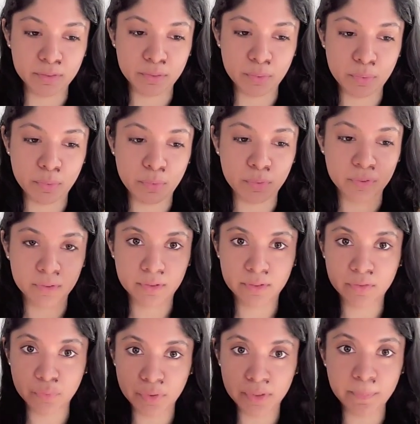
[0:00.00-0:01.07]
so
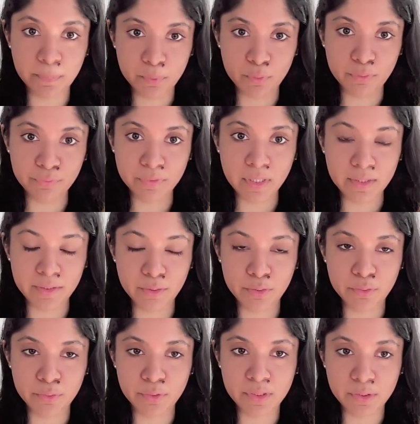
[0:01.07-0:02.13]
three proof that
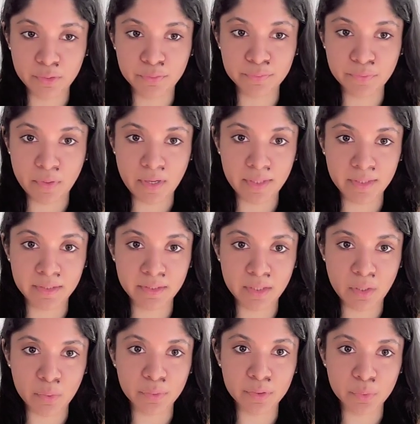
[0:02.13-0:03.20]
you need to find
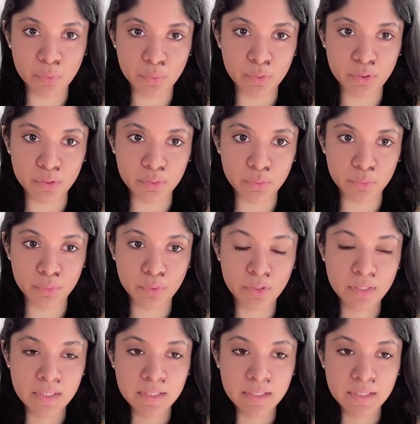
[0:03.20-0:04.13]
now in order to